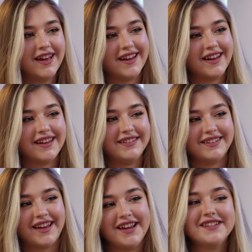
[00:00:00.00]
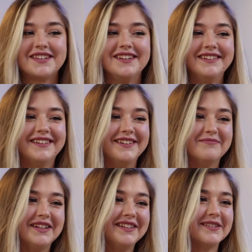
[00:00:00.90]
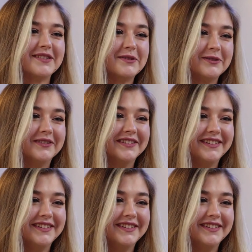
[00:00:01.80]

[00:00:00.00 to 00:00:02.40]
and acing in medical school?